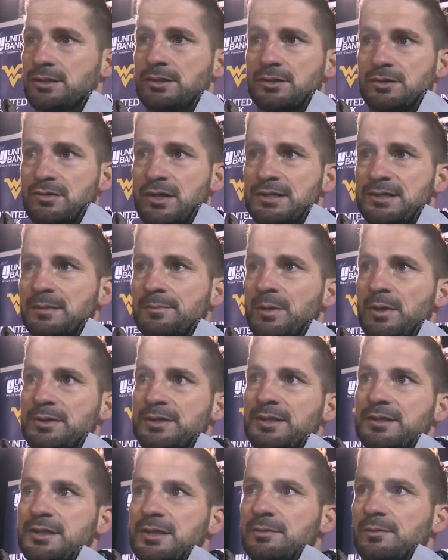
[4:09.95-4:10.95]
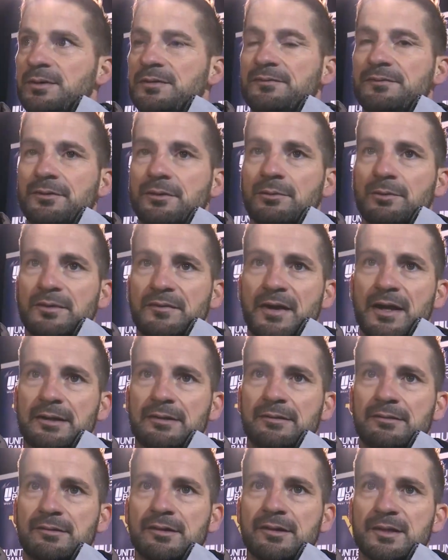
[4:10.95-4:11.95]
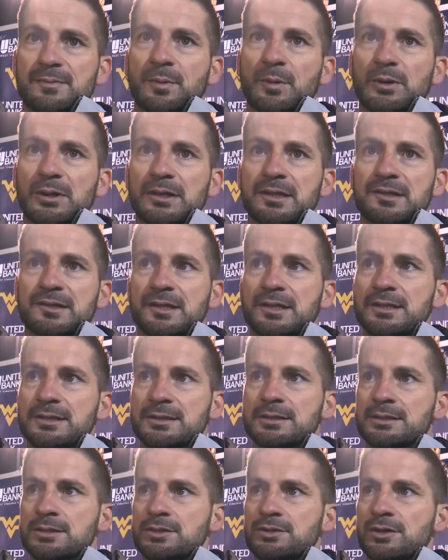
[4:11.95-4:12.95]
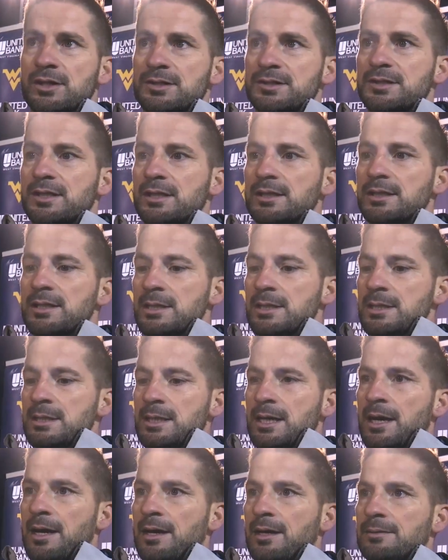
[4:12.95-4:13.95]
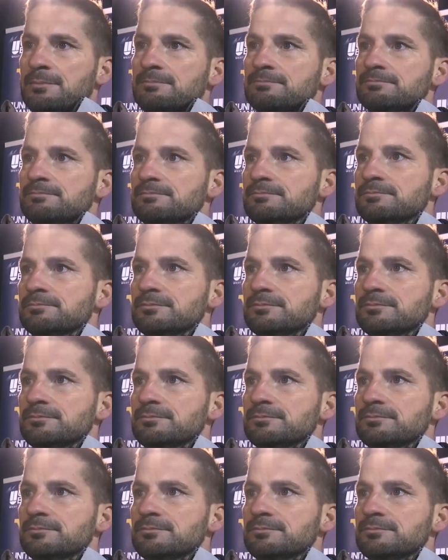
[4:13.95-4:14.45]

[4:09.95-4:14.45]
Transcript: to, trust the process that we've that we've had to this point in the season and trust that um,